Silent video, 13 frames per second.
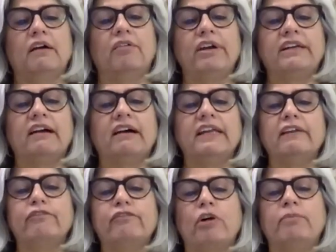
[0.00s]

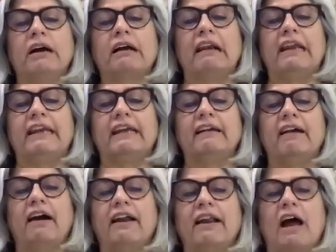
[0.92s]
returning from her
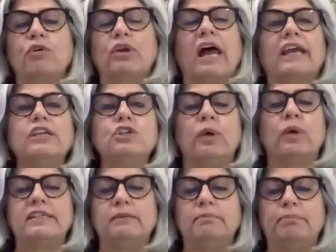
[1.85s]
clinic around
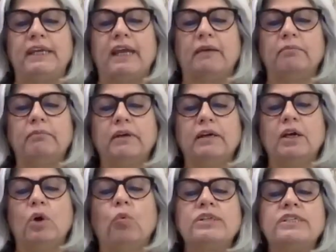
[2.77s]
9:20 p.m.,
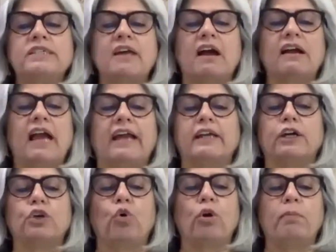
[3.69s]
was stuck at
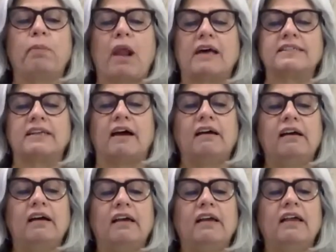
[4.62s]
a toll plaza
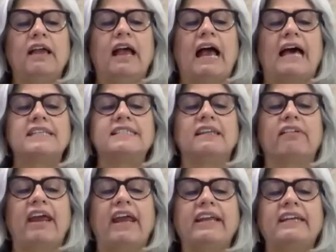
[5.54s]
as the
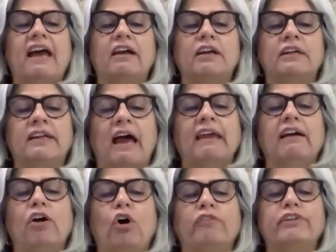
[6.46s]
rear
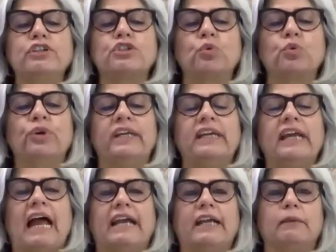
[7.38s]
tire of her
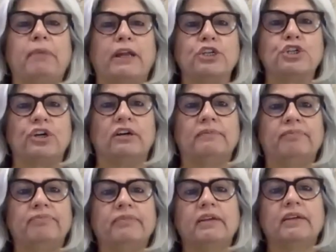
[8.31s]
scooty had a puncture,
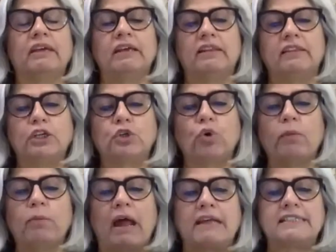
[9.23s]
the
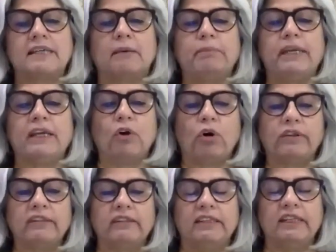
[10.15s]
toll plaza being
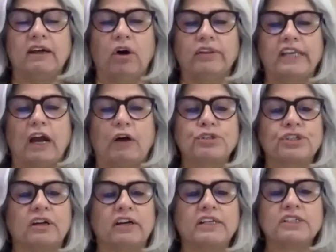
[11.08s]
on the
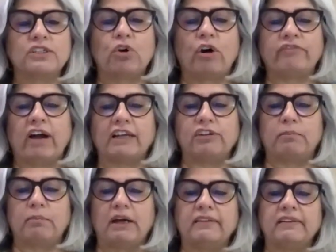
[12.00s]
outskirts of
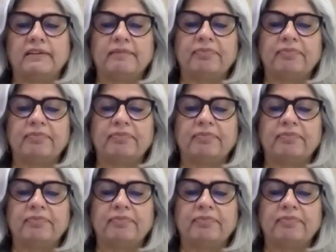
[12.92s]
Hyderabad.